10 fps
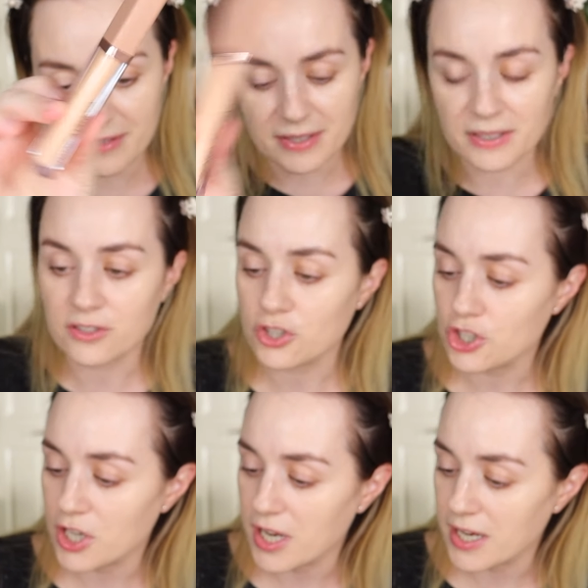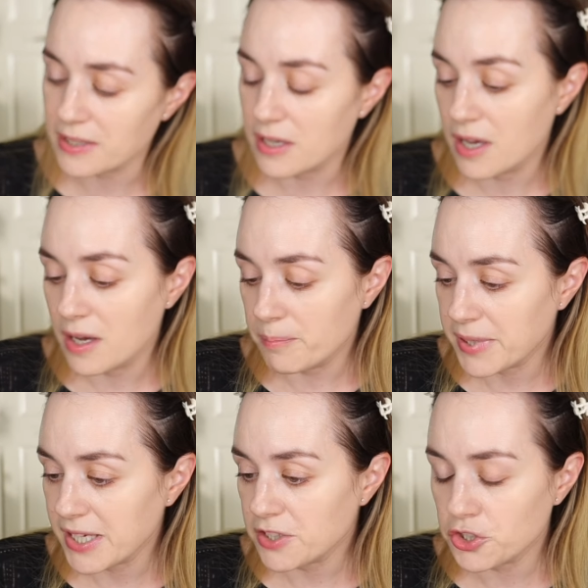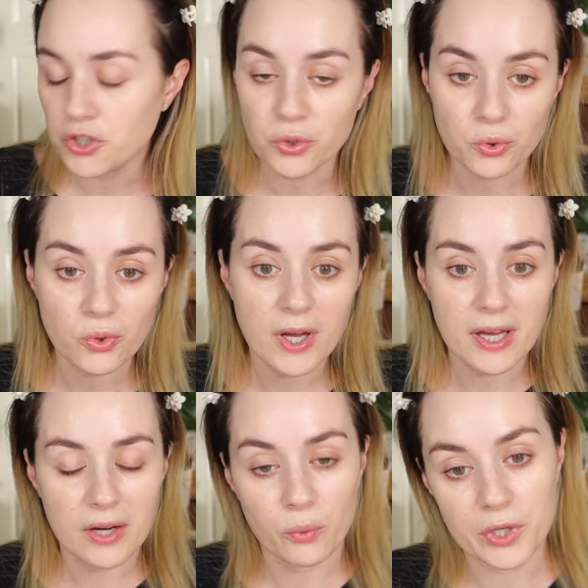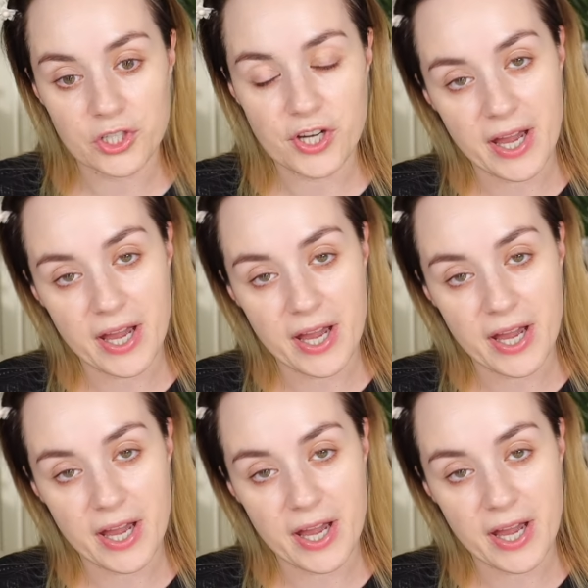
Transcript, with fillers: is in the shade P2, which